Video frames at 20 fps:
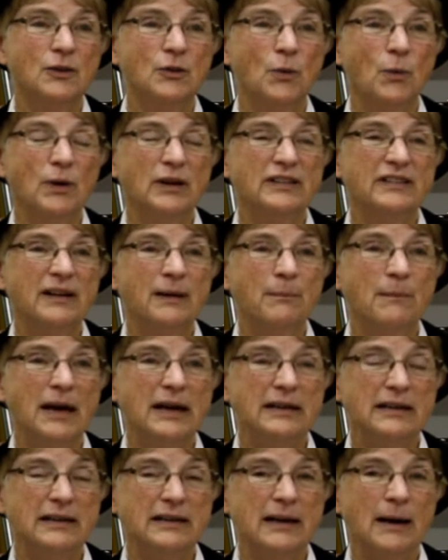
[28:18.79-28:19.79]
The ones that
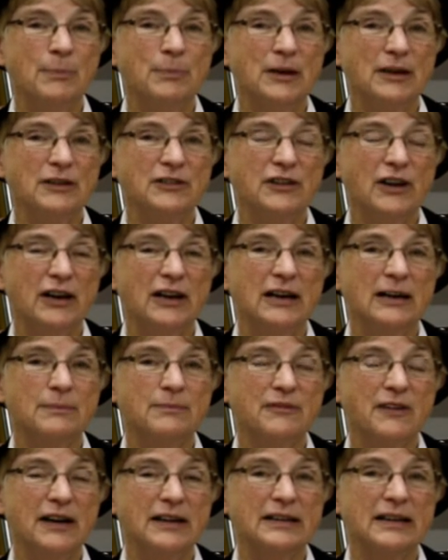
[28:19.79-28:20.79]
made it up on
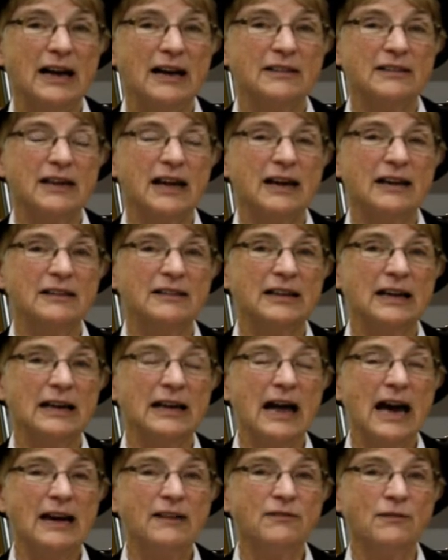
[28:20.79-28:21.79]
top found out that the
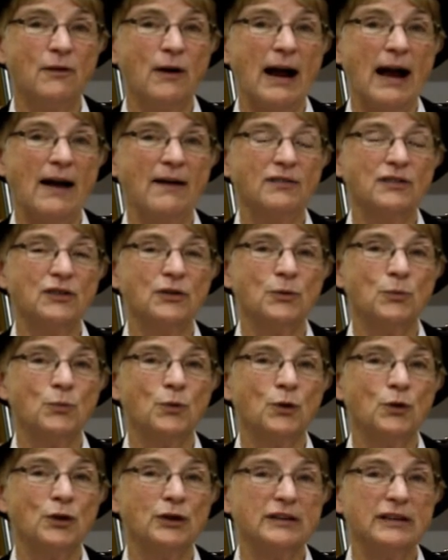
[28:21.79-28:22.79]
life rafts
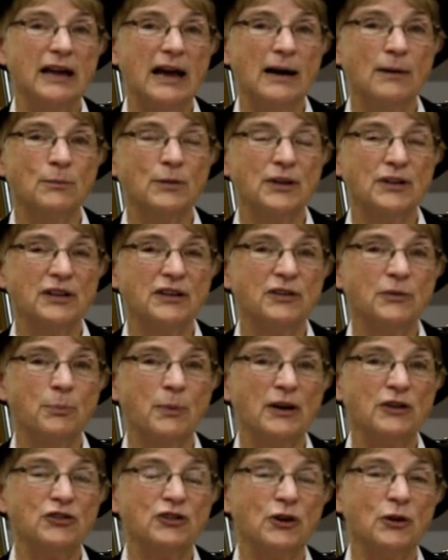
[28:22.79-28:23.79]
were hooked down with a
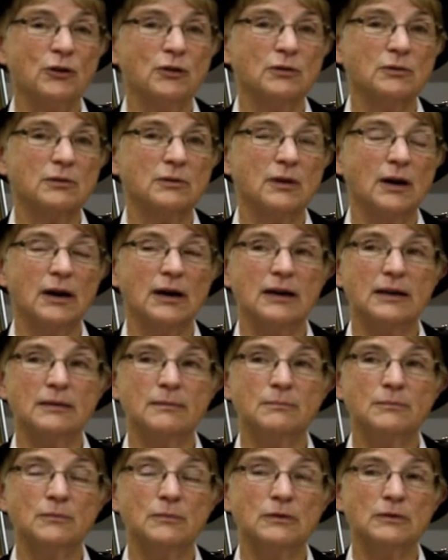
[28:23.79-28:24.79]
special
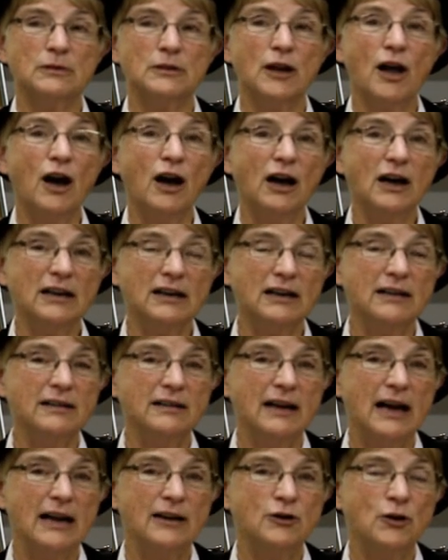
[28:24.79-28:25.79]
um, lock,
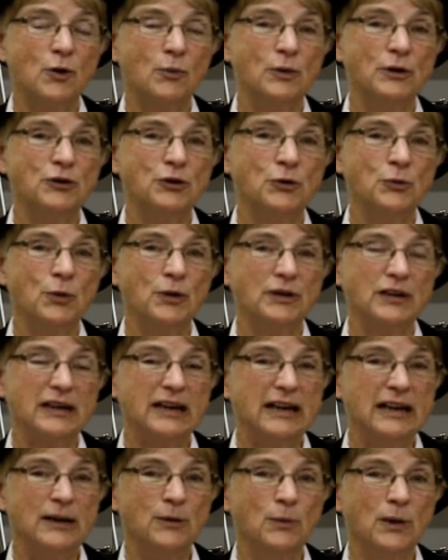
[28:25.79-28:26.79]
and no one knew where the
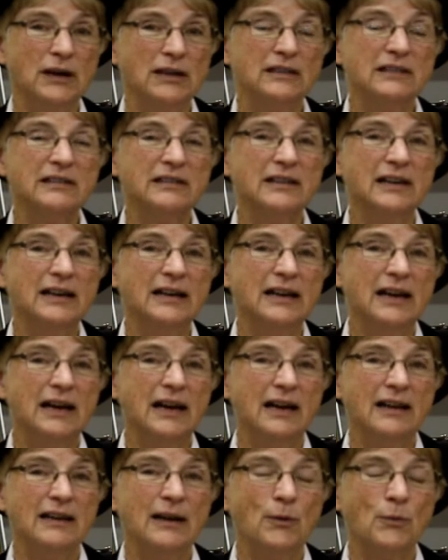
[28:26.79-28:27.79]
key was,
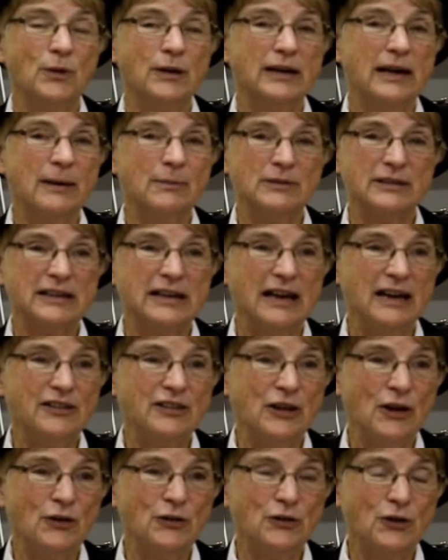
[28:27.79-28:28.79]
and they weren't able to
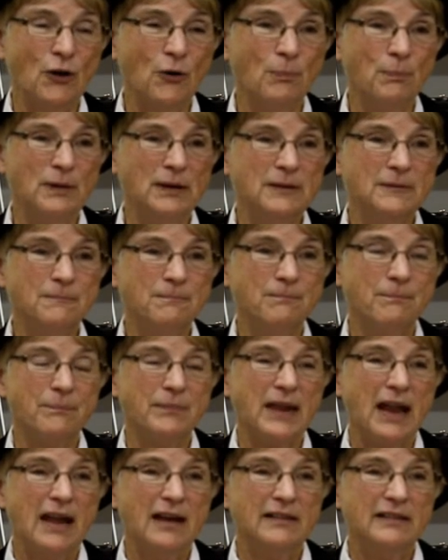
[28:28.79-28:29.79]
get those open.
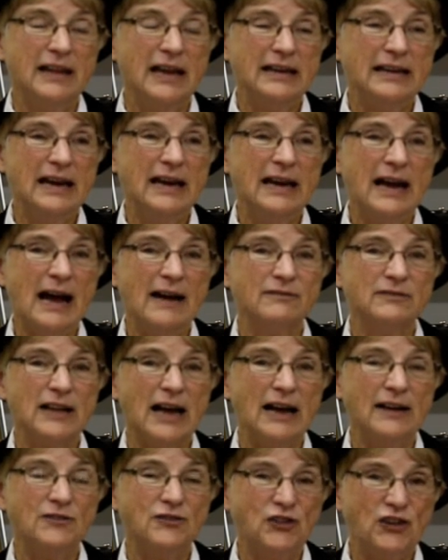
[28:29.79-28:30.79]
They did have
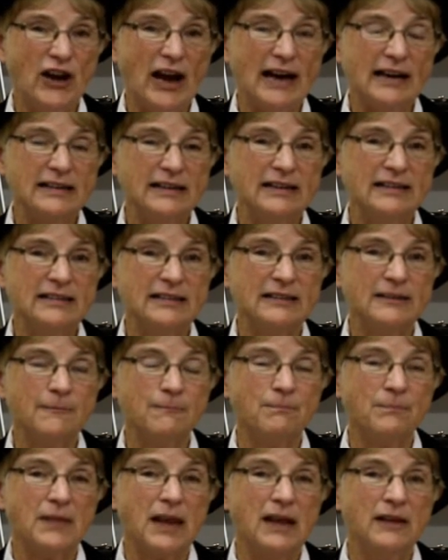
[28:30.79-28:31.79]
life jackets.
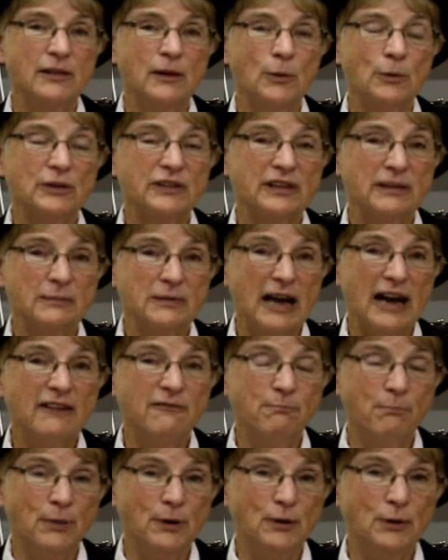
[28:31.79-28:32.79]
There were some
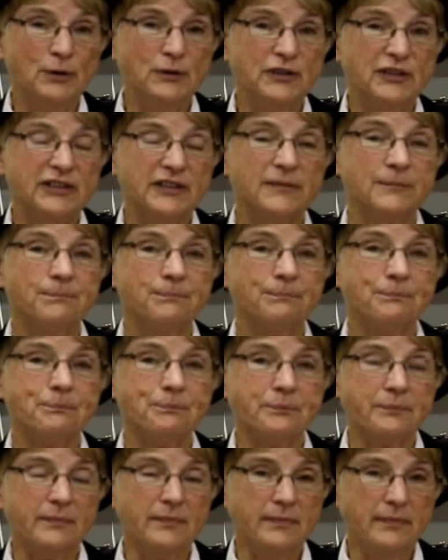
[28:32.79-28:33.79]
lifeboats,
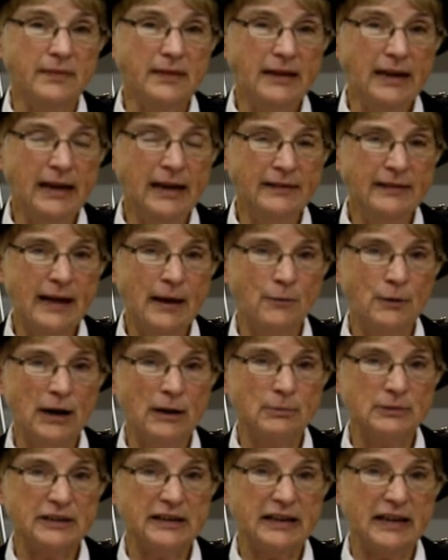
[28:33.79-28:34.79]
and they were
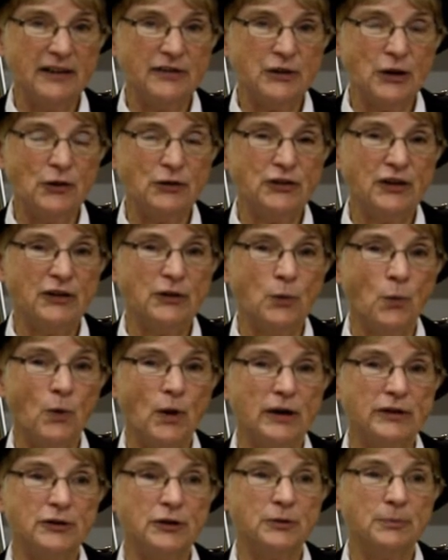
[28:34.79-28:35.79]
able to get those in the
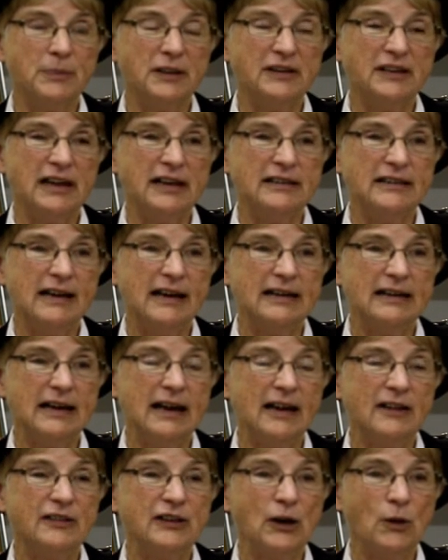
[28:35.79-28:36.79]
water, but they'd
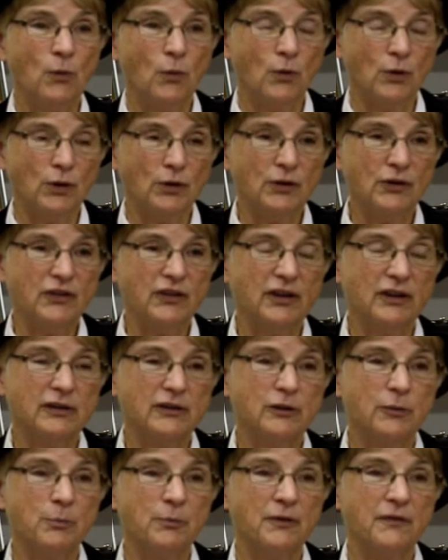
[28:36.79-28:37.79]
taken out the oars
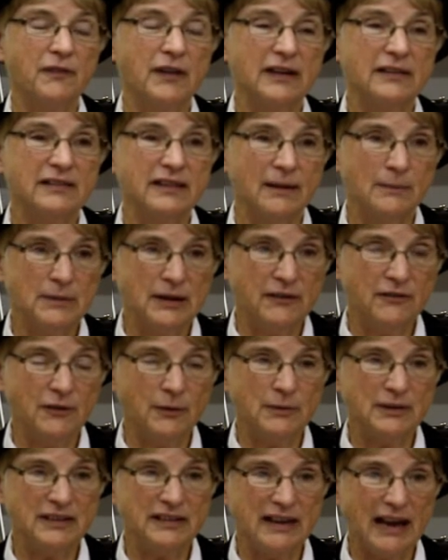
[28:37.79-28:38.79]
to prevent somebody
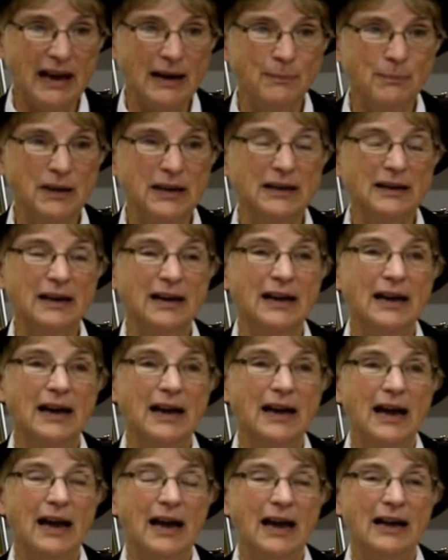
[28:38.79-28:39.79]
from escaping
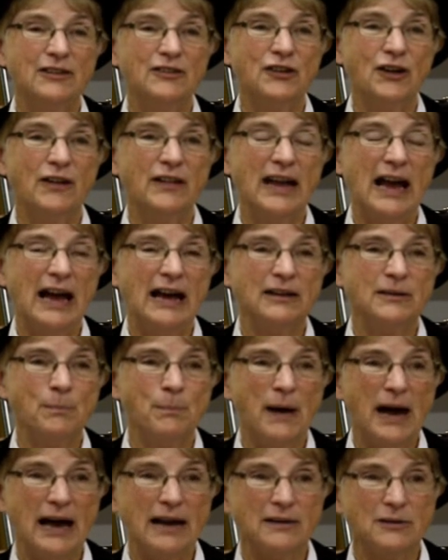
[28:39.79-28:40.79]
and so they had to
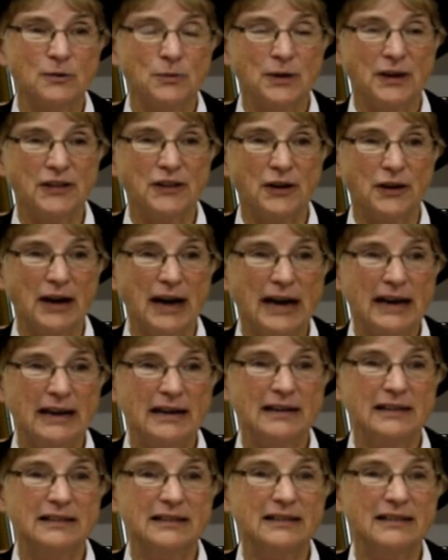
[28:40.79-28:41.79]
paddle with their
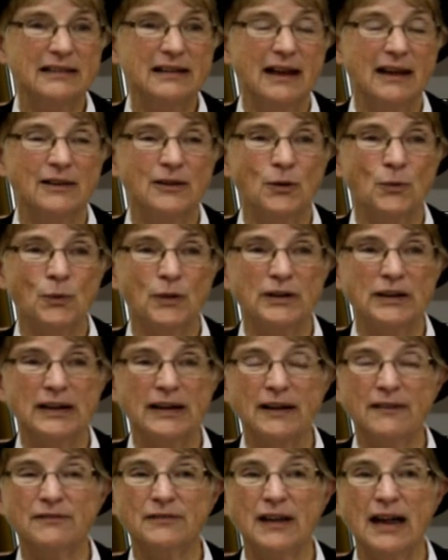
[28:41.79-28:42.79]
hands, and there weren't
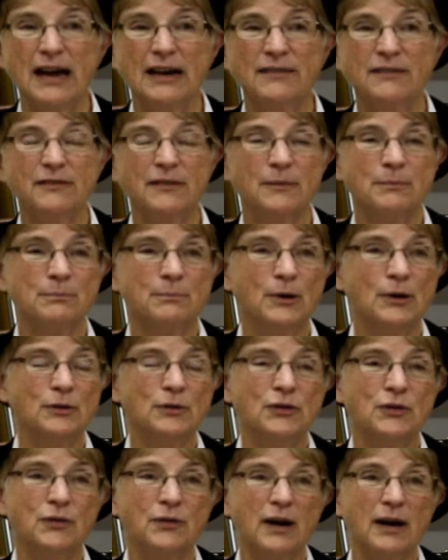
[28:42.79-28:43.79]
enough
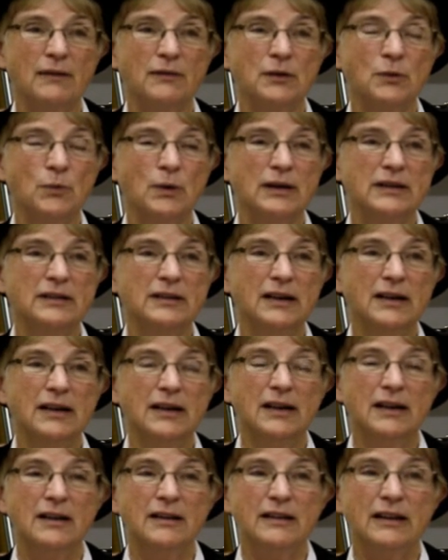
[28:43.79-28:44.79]
lifeboats for everyone.
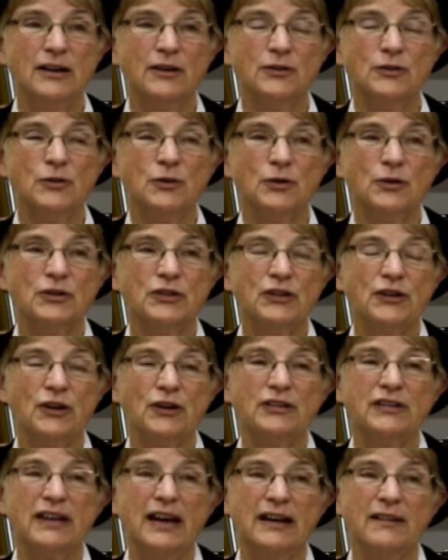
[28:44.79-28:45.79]
The Arandora
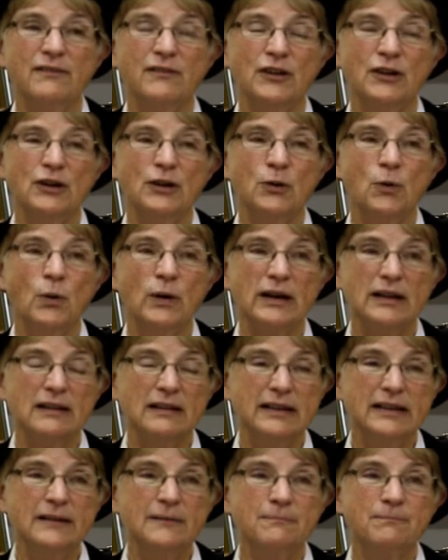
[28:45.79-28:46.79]
Star sank very
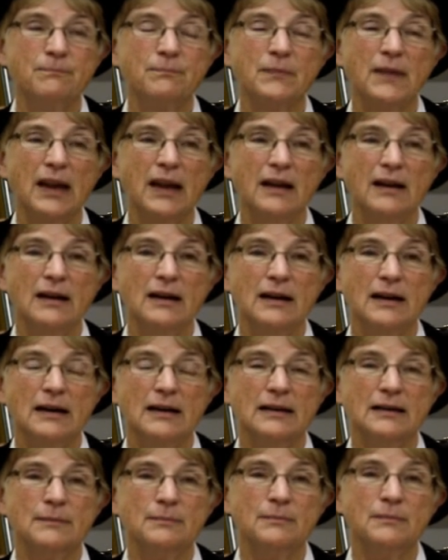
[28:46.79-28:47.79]
quickly.
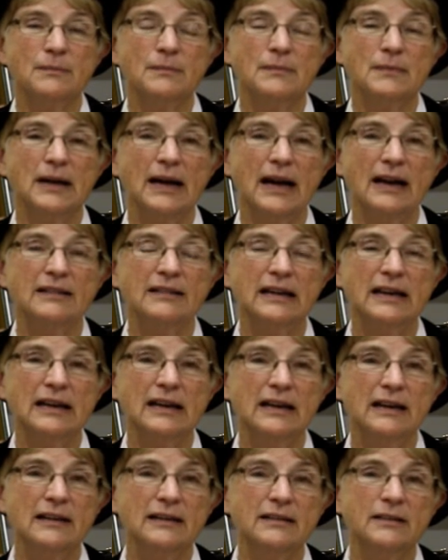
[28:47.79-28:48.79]
Um, at
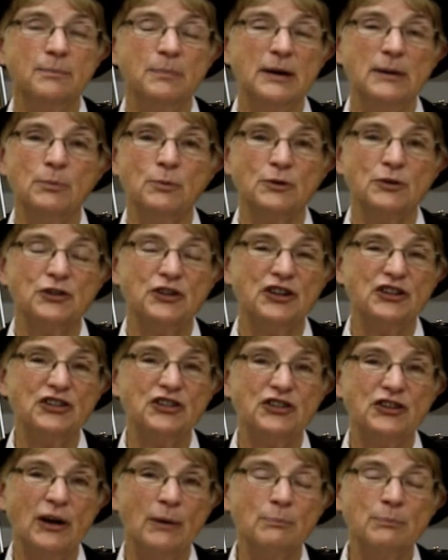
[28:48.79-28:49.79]
the end, people were
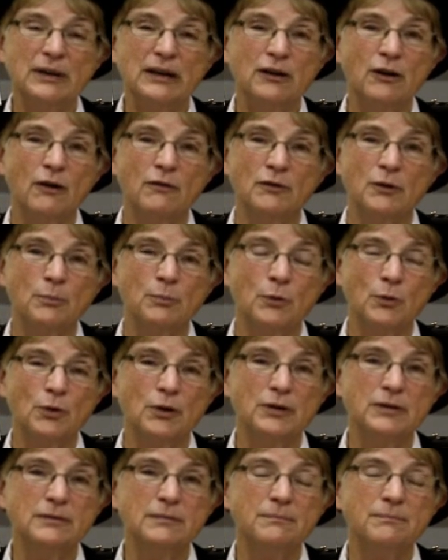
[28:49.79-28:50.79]
just jumping
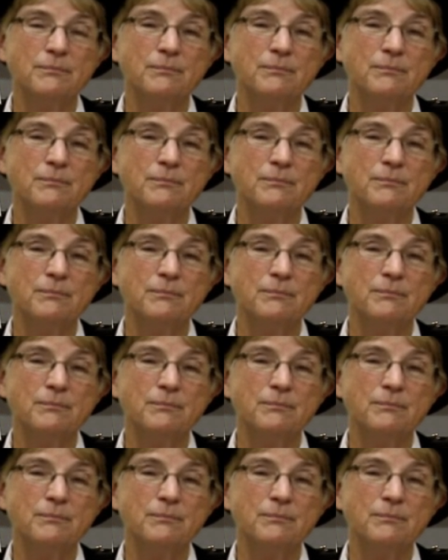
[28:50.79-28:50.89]
overboard.